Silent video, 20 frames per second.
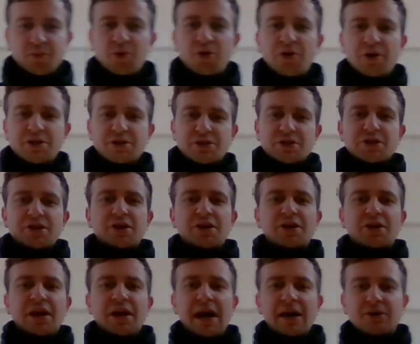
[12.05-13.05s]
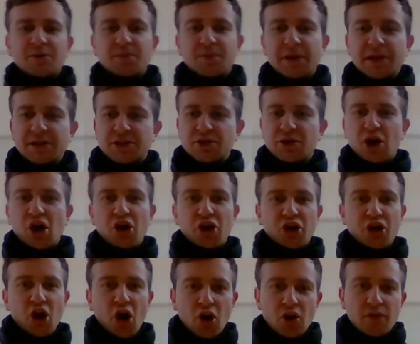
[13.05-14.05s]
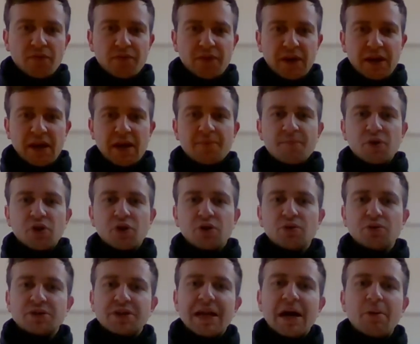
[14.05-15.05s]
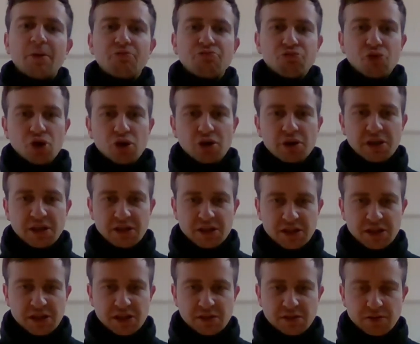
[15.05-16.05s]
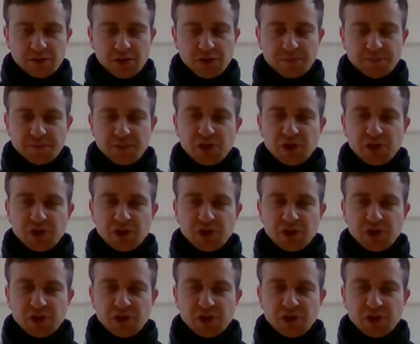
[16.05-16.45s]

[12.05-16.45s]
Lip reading: We're going to learn how to play a golf game using our rolling skills.